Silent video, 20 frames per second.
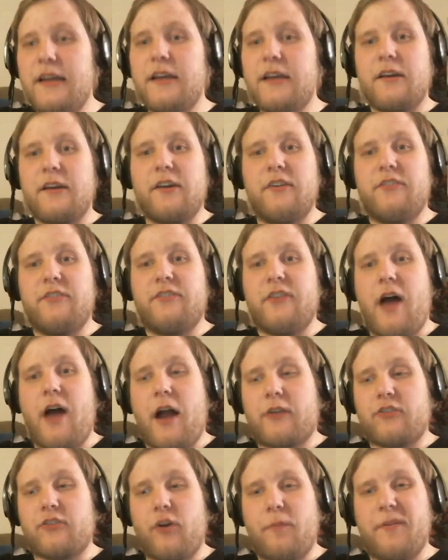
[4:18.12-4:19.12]
because
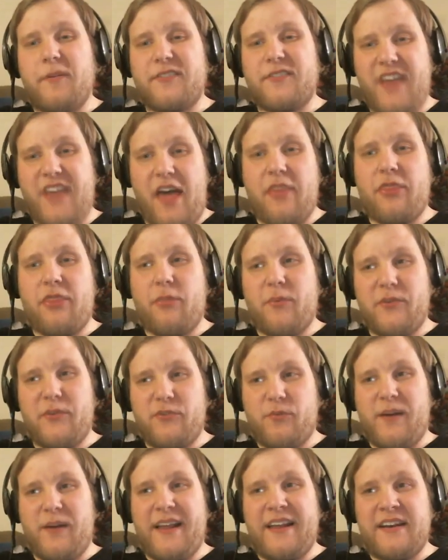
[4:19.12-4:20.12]
October 10th
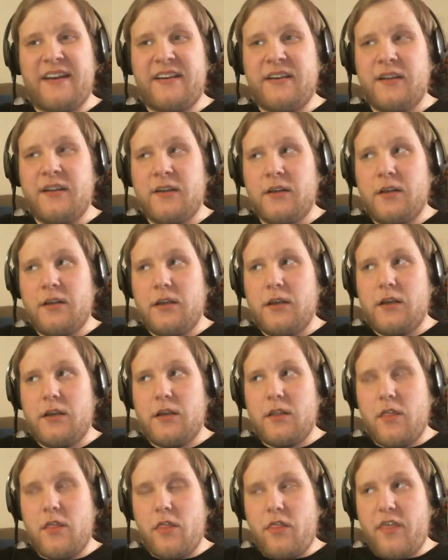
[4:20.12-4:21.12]
was when
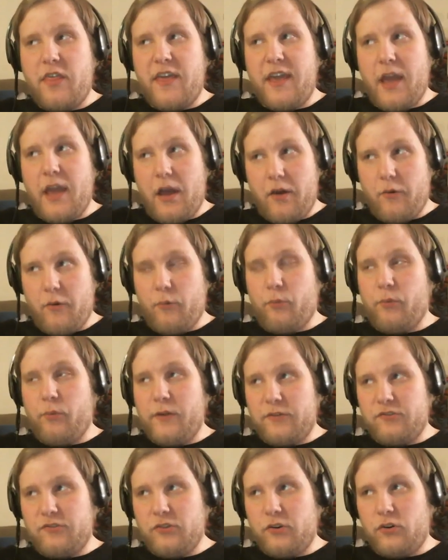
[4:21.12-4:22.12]
the
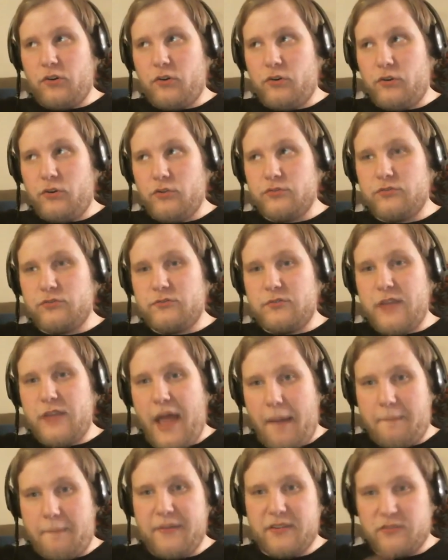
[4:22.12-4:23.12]
original
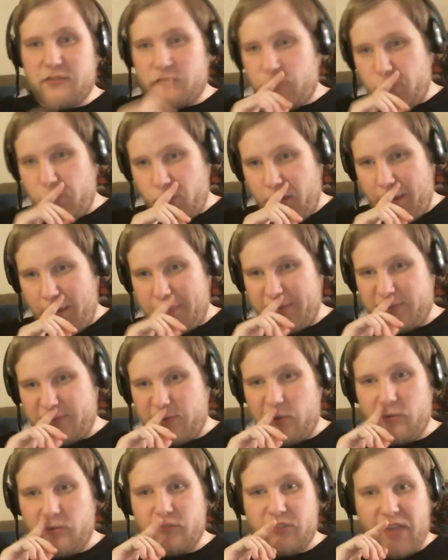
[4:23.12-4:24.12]
2
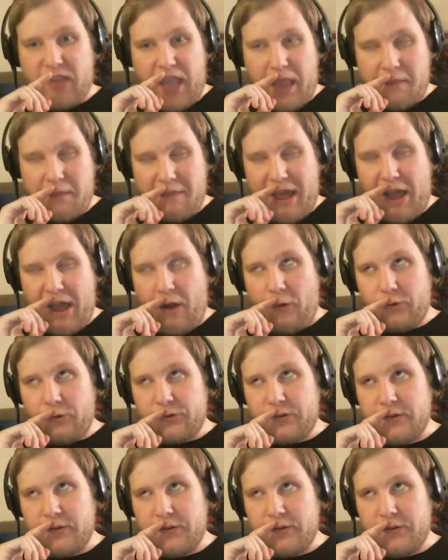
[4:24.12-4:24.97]
episodes came out.